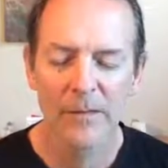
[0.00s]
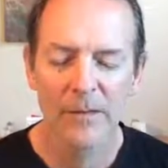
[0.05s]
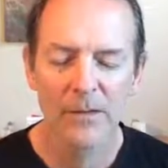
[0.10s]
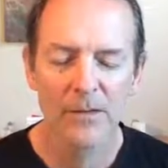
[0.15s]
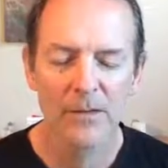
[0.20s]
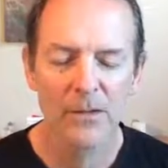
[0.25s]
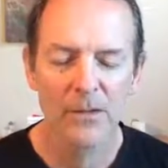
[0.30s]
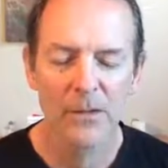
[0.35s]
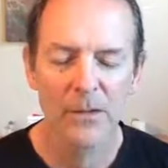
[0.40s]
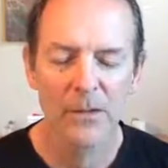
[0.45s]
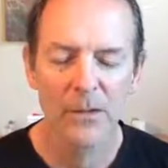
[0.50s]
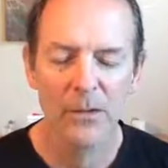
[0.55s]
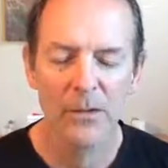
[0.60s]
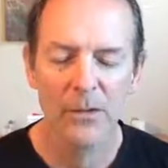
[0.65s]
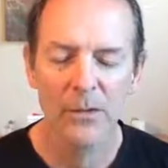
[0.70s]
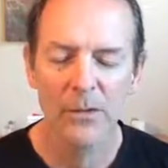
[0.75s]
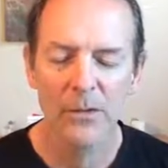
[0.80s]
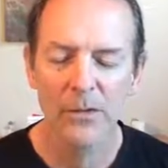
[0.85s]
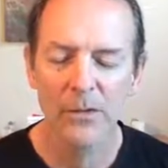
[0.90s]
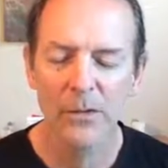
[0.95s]

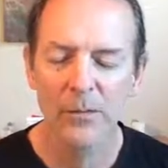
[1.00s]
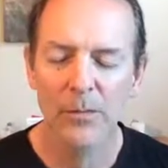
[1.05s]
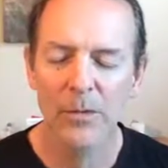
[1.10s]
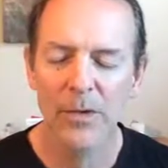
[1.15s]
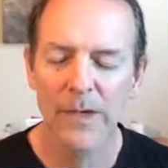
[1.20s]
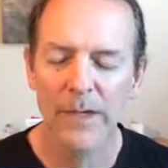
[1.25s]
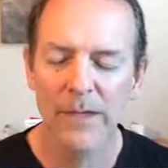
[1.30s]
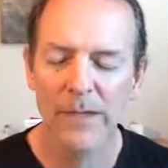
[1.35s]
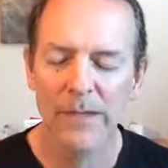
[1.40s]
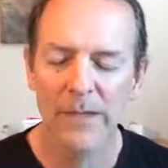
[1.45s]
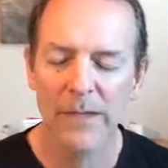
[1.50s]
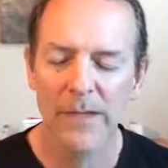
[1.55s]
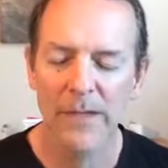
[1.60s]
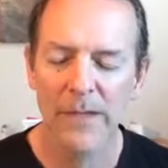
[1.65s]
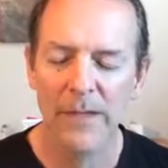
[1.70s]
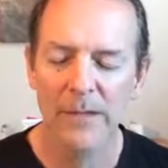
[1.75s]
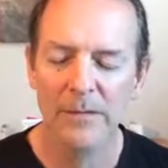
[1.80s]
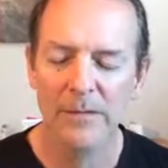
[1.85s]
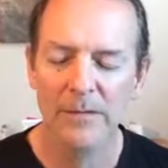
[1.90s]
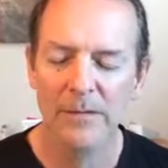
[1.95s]
Slow the breath
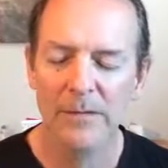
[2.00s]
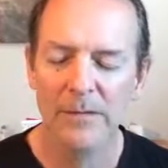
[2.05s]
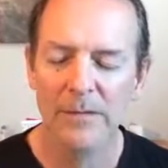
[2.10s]
down.